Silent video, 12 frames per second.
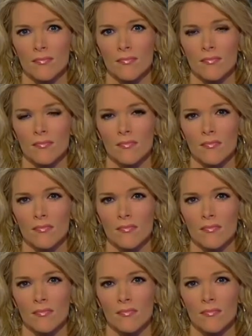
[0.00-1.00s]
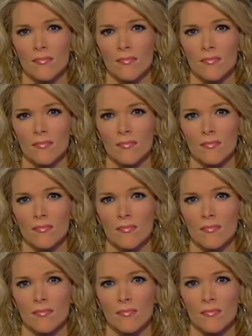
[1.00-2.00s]

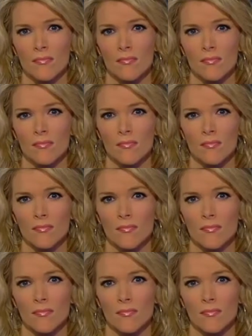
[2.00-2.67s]
The person shown says nothing.